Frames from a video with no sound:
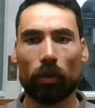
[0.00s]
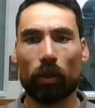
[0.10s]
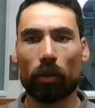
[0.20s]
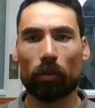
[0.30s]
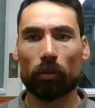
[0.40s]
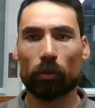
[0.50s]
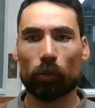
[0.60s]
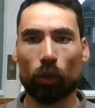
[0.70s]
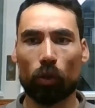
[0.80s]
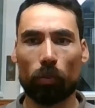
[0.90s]
Yeah.
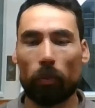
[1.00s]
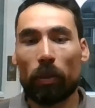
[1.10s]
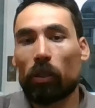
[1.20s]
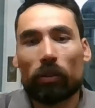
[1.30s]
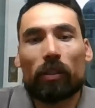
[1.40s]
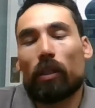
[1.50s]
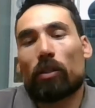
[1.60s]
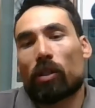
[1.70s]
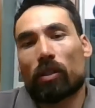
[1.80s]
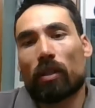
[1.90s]
So because there's
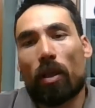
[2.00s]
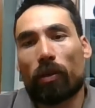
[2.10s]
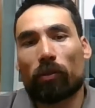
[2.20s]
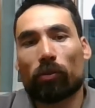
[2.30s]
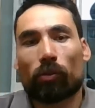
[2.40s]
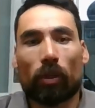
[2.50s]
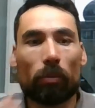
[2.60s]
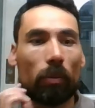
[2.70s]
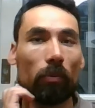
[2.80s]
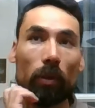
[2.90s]
just nothing to
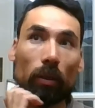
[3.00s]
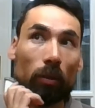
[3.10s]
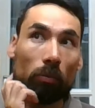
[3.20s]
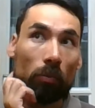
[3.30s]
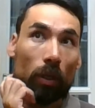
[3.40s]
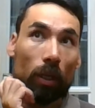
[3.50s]
stream.